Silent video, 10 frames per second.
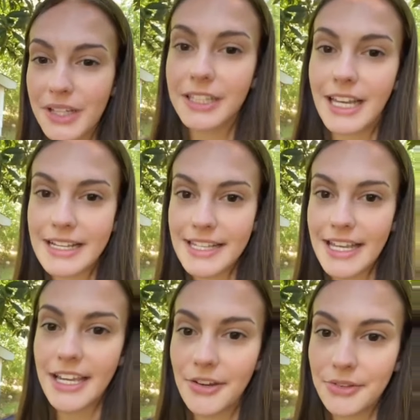really likes
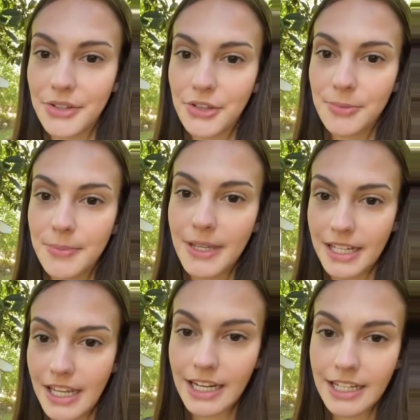hanging out in the coop
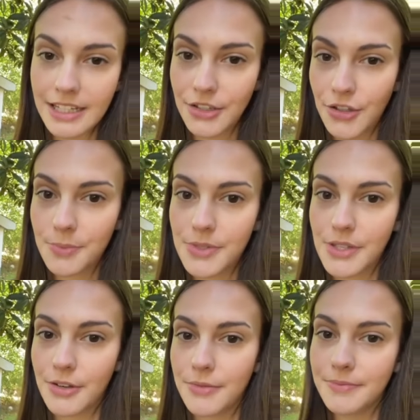and eating at the coop,
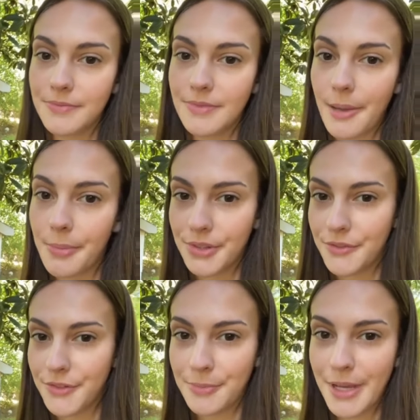so I put
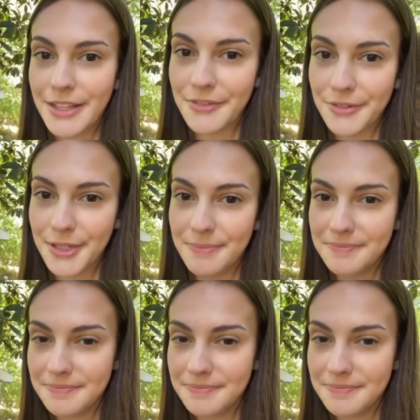the food back there for him.